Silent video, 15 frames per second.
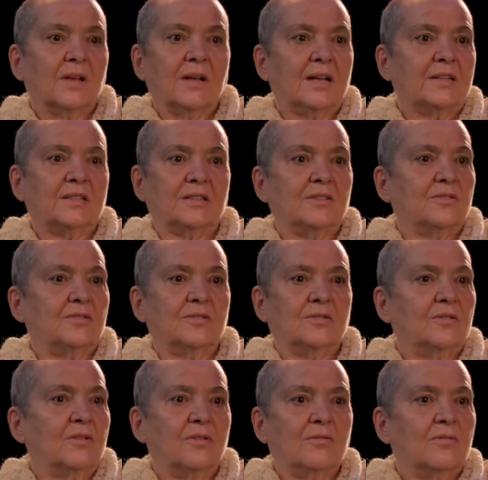I didn't
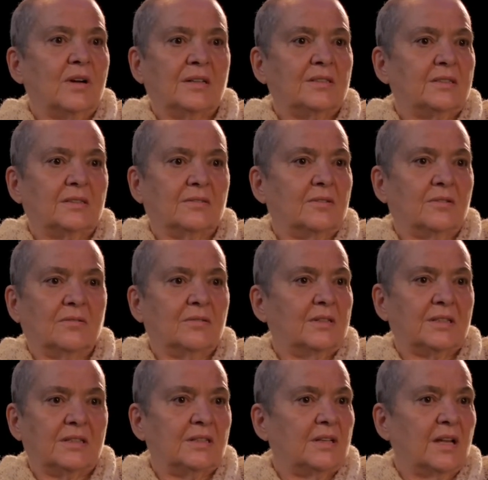know,
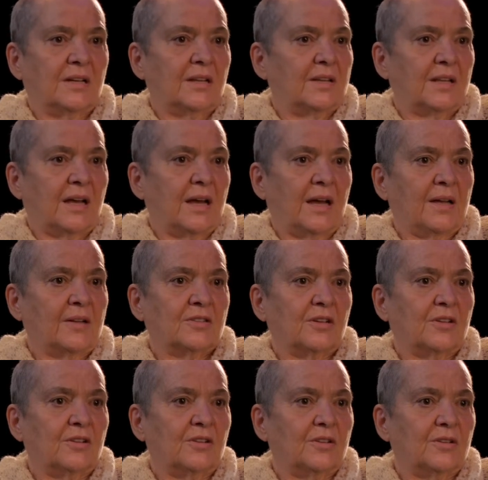none of that. I had
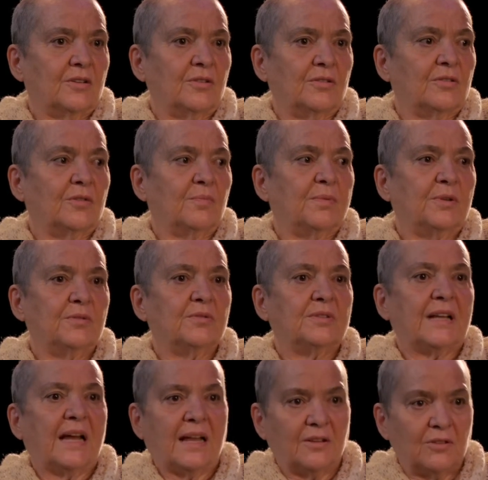to learn, you know, the Blue
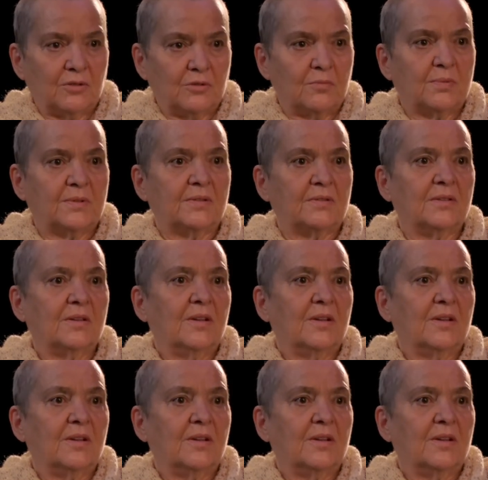Danube and